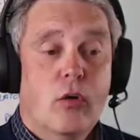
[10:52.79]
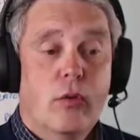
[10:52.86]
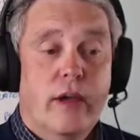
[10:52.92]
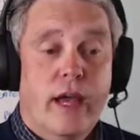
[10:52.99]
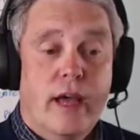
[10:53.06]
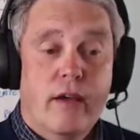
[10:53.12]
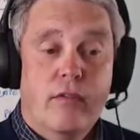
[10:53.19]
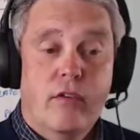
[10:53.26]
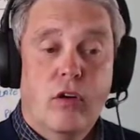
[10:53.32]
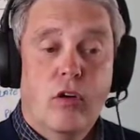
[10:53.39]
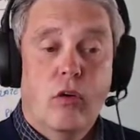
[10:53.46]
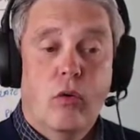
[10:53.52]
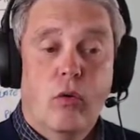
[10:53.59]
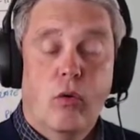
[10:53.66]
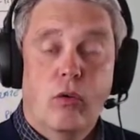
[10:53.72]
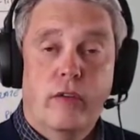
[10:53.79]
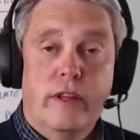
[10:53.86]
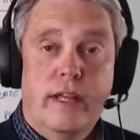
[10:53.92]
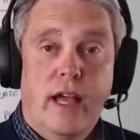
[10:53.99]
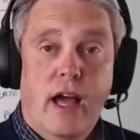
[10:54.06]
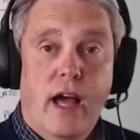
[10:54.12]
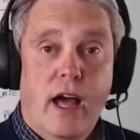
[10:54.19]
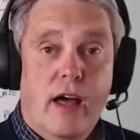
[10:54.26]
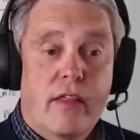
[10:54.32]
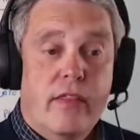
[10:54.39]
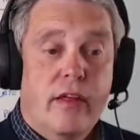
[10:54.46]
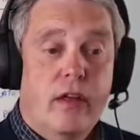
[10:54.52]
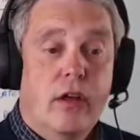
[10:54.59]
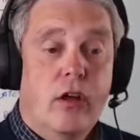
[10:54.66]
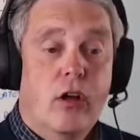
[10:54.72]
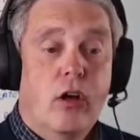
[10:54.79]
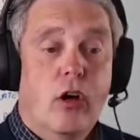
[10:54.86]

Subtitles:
we have all the other